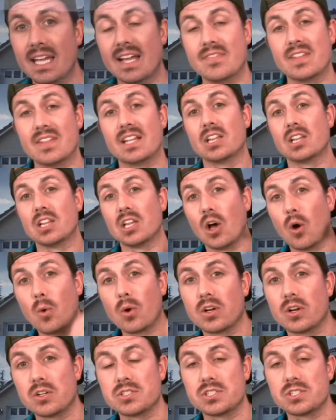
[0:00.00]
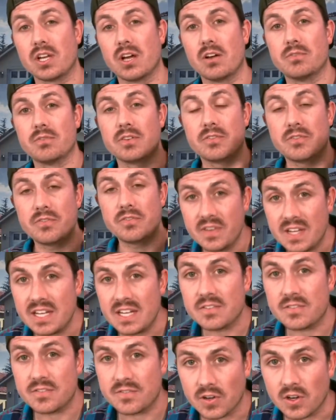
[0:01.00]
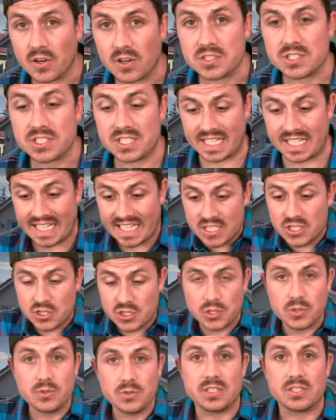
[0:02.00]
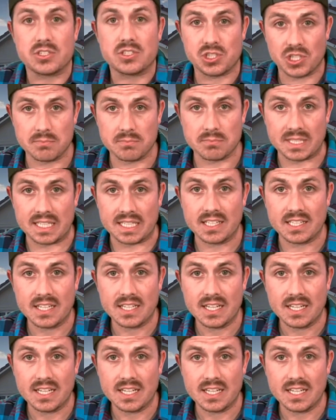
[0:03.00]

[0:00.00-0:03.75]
and then lowered herself feet first into this chimney.